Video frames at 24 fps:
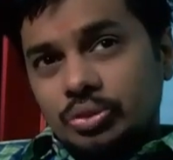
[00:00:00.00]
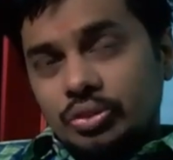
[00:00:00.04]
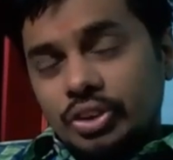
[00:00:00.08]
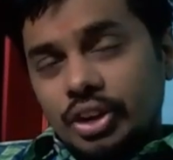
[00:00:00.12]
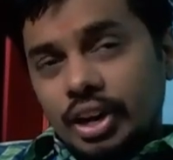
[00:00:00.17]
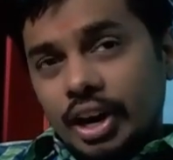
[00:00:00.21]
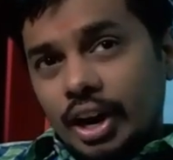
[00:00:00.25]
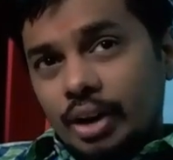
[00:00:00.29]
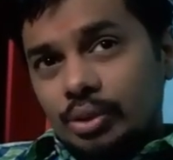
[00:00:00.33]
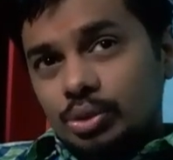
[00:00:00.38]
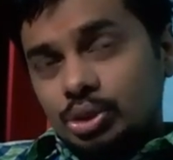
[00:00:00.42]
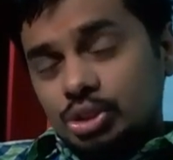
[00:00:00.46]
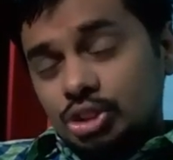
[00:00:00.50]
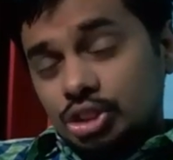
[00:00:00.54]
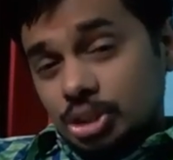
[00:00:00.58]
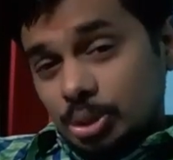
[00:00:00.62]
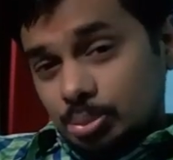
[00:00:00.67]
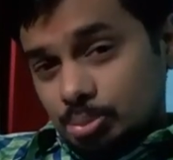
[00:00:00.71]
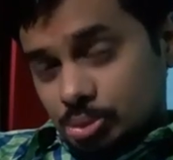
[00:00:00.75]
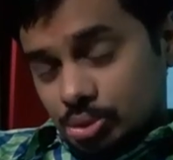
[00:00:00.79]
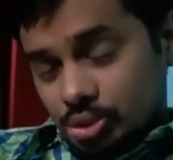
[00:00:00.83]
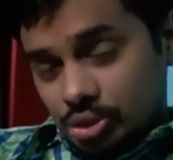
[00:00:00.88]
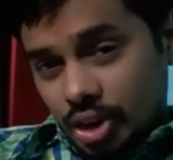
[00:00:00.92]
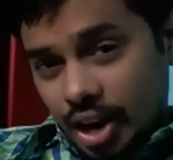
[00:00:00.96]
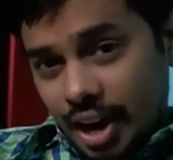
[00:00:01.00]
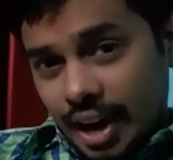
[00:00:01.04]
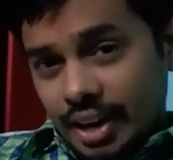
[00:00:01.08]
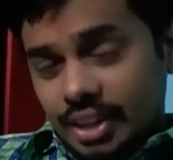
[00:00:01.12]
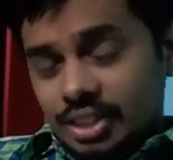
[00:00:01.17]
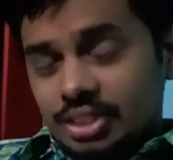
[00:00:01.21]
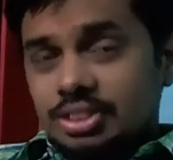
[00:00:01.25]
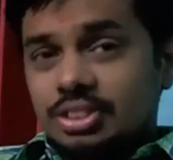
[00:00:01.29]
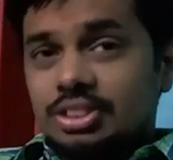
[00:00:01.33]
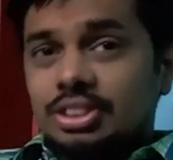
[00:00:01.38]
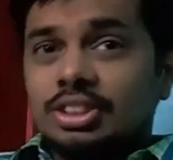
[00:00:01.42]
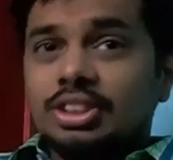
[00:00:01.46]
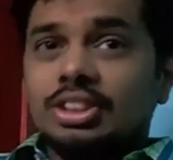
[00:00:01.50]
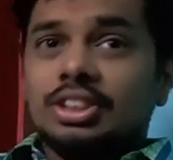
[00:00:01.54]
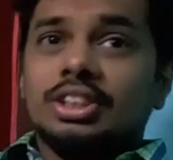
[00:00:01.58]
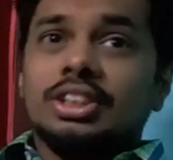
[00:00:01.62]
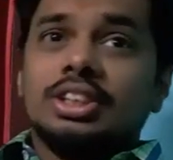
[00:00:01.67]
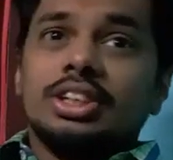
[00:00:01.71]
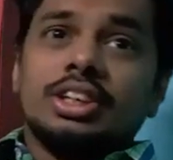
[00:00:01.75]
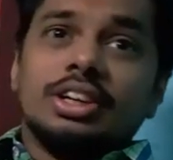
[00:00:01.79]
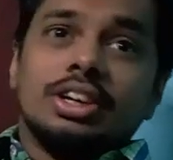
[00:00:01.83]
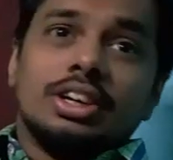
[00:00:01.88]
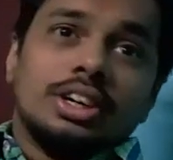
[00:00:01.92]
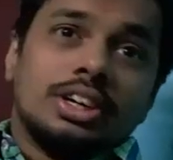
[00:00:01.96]
We have to subtract
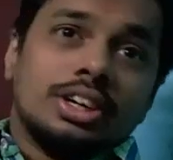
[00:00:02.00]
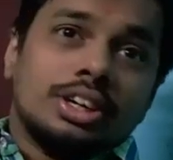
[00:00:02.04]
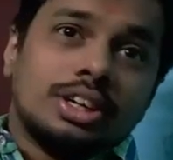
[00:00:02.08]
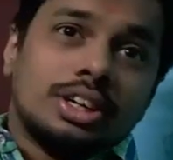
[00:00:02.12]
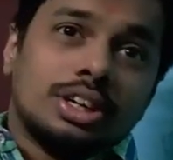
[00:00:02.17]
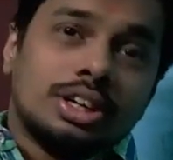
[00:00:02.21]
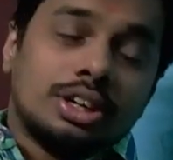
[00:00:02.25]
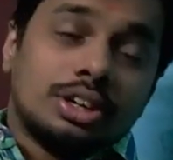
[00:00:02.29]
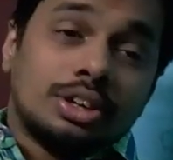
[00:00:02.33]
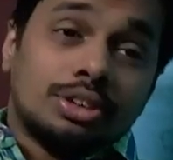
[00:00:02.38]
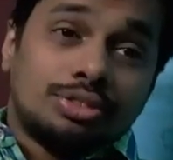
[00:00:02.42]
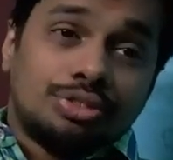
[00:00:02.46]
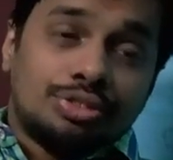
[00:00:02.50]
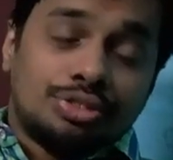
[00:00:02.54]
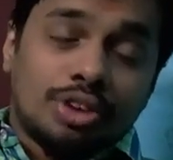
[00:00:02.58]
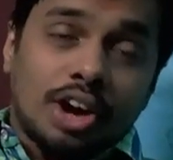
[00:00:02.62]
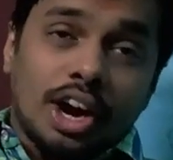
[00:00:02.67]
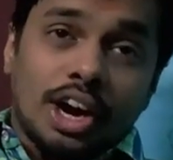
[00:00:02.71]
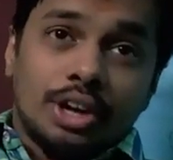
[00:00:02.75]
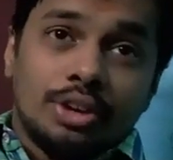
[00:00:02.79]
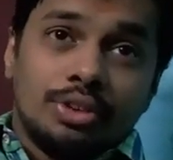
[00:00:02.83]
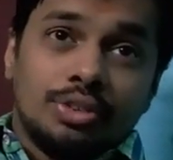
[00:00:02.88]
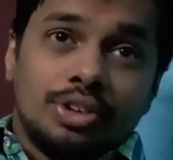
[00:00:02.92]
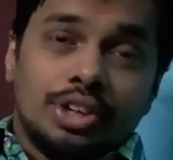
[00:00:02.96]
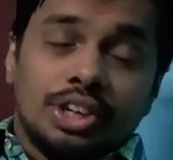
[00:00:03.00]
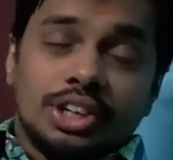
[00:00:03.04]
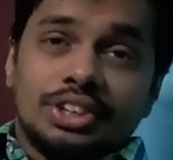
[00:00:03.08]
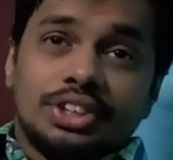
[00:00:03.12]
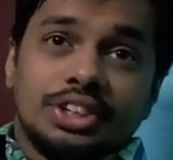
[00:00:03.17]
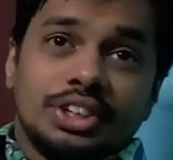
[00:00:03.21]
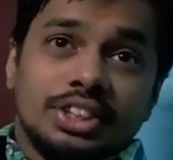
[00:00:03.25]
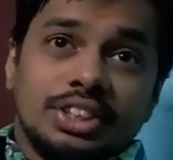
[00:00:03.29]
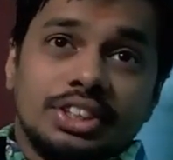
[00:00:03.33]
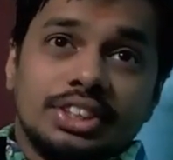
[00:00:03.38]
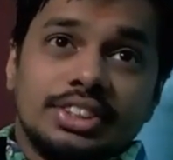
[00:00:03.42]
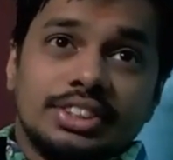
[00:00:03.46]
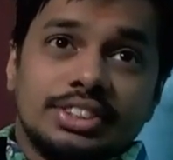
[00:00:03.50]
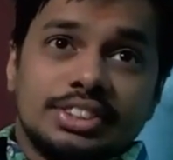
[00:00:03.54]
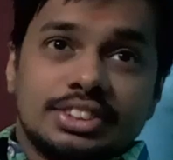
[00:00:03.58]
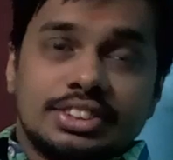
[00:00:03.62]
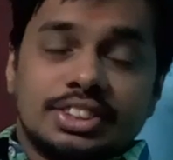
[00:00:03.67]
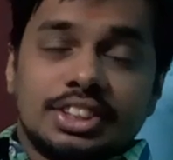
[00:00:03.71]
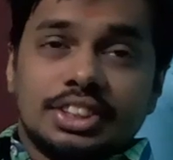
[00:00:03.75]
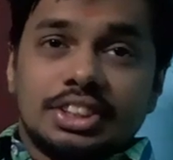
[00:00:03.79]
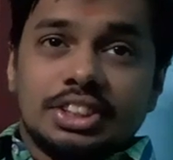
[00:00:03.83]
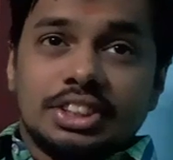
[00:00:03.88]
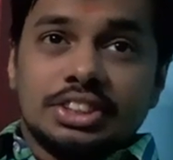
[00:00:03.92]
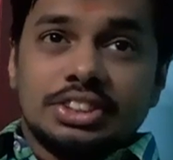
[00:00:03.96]
5
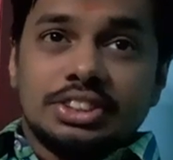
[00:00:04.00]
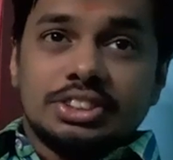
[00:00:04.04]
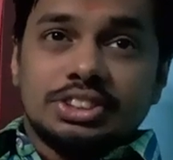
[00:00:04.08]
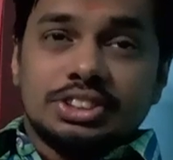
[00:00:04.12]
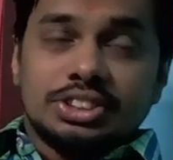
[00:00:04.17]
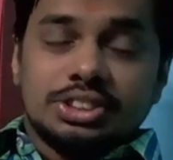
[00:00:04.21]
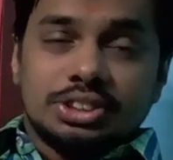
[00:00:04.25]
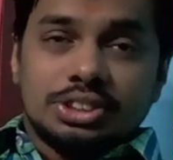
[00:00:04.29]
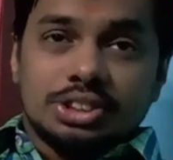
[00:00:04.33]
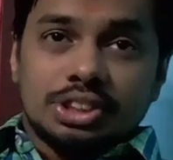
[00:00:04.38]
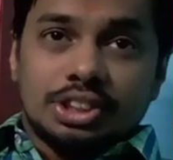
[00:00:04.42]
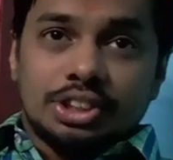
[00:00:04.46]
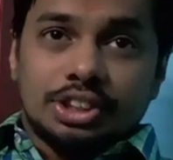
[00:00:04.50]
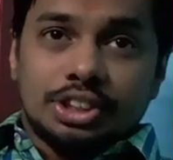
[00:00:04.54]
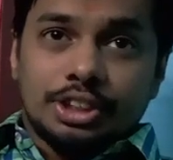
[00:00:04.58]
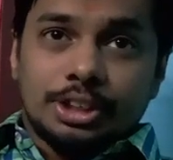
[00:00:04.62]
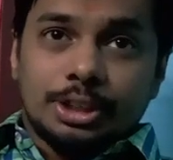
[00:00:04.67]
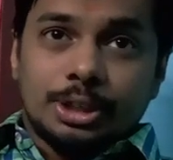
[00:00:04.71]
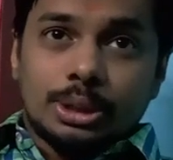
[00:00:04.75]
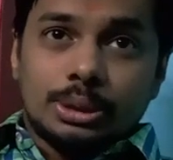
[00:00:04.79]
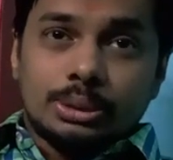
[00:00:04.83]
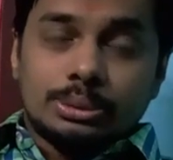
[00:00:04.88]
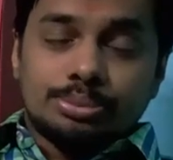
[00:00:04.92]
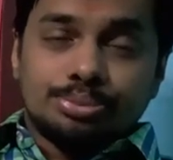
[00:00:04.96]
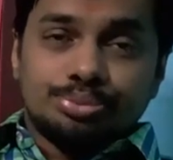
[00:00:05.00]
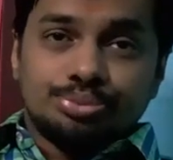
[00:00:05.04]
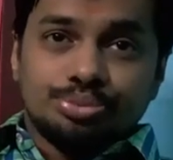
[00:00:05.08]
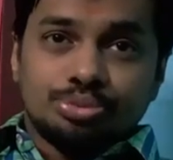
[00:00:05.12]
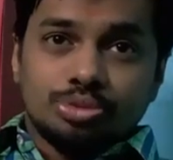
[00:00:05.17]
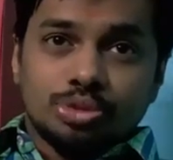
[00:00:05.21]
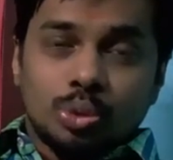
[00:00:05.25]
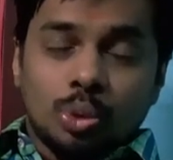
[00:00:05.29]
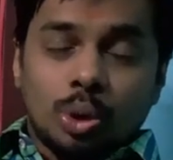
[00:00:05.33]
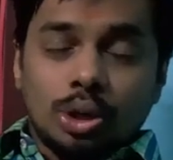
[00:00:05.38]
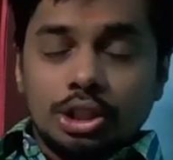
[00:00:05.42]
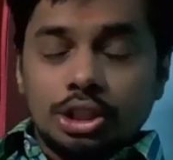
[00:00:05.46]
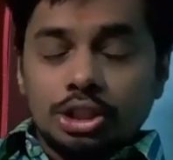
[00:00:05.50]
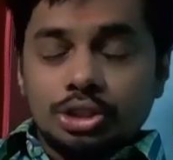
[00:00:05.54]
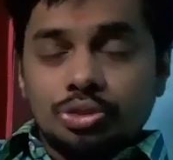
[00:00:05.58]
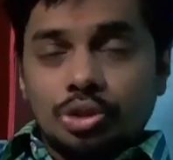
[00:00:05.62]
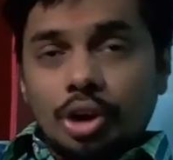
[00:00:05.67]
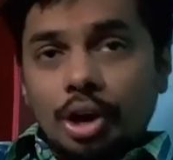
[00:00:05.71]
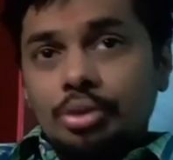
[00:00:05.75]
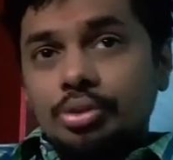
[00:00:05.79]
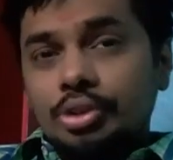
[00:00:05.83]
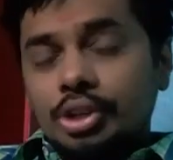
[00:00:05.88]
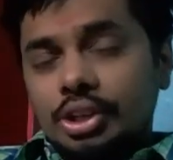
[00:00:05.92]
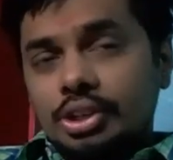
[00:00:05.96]
degrees, that is what is
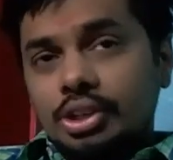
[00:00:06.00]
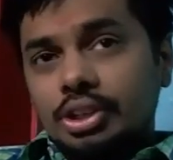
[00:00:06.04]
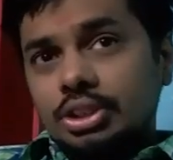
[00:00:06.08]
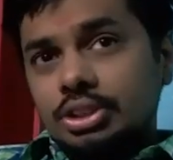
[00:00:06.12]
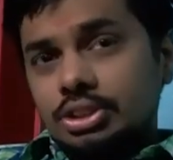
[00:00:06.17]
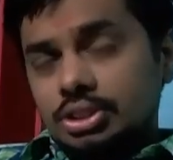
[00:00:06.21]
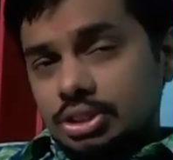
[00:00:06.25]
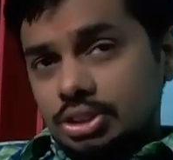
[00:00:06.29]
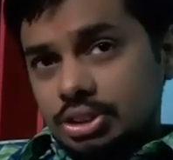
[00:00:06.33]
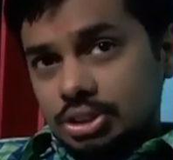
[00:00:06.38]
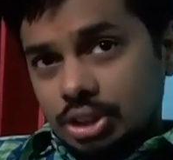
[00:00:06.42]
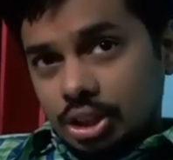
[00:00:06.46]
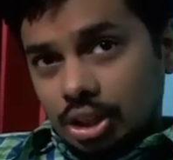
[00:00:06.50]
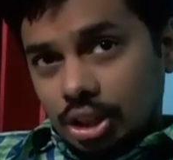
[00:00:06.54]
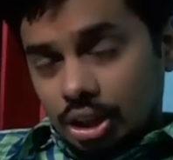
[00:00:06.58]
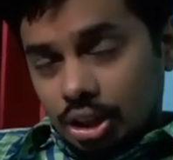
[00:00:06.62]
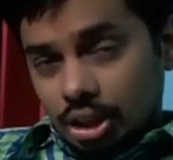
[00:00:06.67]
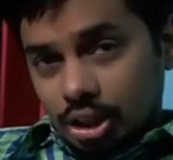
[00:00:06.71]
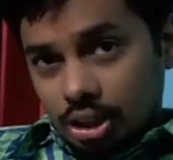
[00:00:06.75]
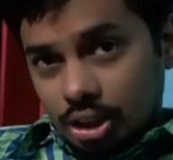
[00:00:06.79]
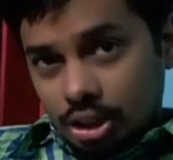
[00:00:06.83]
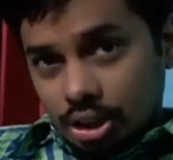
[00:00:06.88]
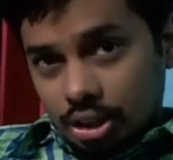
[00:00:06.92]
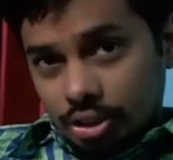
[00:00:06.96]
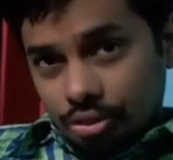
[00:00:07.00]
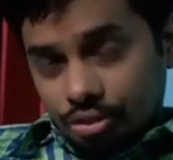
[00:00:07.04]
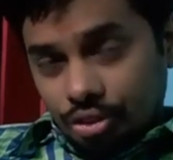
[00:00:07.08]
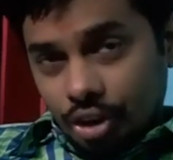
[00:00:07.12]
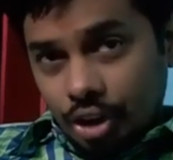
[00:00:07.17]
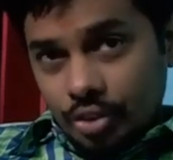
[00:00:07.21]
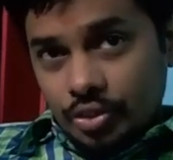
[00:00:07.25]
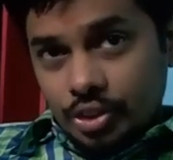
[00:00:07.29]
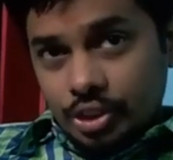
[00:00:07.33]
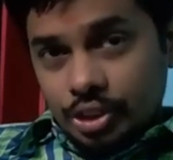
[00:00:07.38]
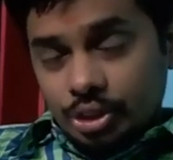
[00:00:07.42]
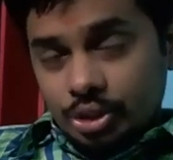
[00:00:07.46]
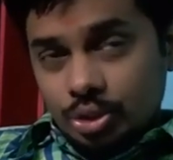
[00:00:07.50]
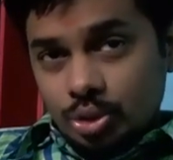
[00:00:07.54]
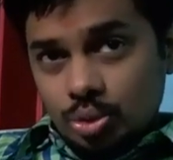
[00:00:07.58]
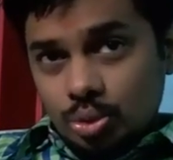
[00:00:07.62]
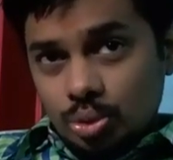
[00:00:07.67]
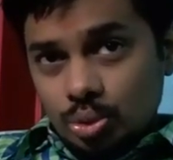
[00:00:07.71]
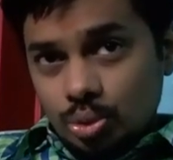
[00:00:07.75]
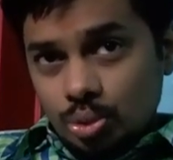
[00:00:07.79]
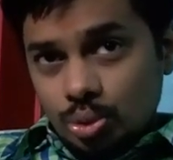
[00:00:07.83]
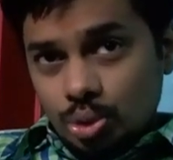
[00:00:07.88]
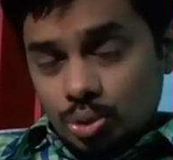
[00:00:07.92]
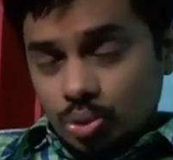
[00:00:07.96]
5 degrees? 5
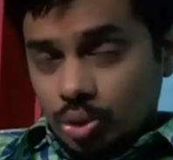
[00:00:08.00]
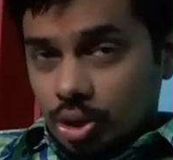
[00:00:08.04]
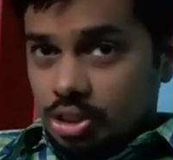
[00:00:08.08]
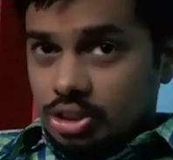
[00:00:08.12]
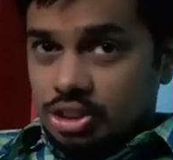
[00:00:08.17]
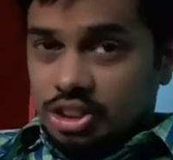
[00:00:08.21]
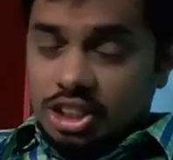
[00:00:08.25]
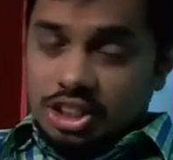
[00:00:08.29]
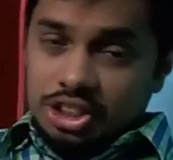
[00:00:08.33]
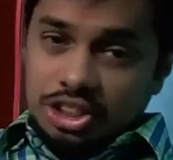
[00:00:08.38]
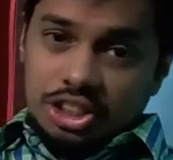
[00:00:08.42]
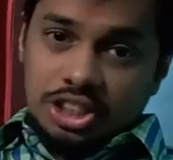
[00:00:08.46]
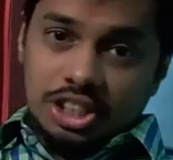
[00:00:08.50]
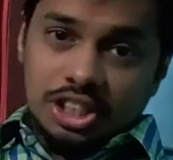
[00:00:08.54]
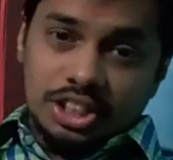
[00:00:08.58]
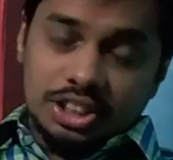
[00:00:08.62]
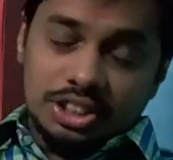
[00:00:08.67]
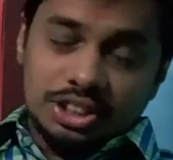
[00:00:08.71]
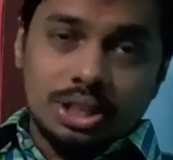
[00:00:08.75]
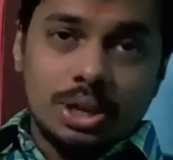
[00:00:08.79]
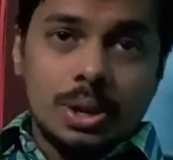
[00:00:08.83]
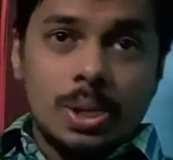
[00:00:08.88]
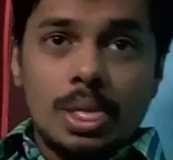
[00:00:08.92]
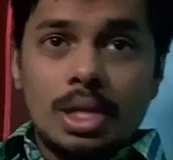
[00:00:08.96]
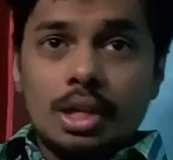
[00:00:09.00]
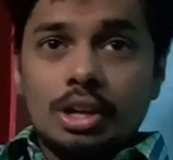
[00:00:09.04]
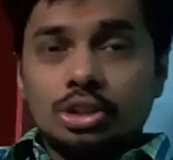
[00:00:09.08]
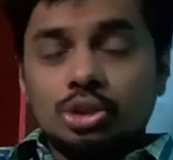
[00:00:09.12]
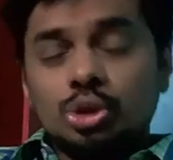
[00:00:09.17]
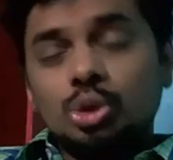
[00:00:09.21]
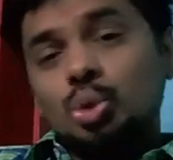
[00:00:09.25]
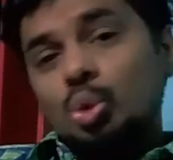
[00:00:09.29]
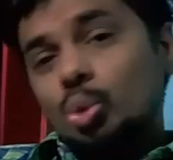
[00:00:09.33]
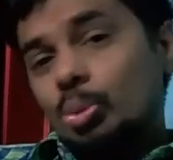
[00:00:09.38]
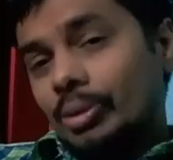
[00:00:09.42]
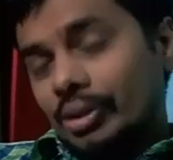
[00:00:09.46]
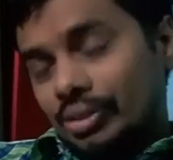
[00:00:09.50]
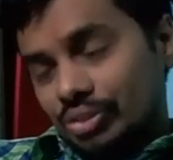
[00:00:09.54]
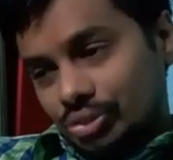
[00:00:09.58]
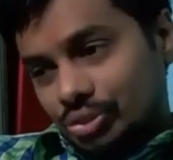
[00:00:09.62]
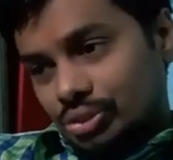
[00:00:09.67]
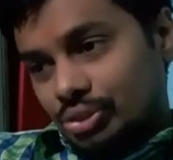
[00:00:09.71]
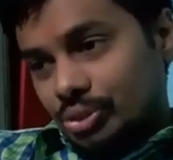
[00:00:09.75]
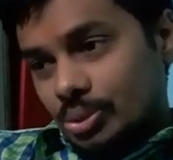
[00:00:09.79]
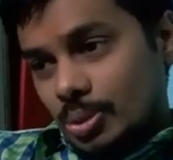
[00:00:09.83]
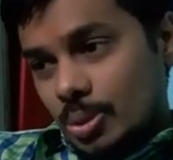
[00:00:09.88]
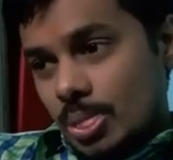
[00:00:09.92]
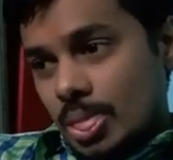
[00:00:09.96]
into 12, 60 days, so 2
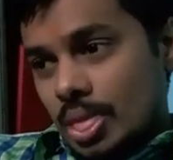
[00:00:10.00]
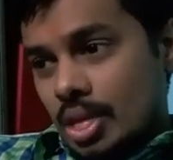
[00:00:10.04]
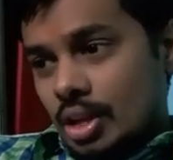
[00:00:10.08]
months.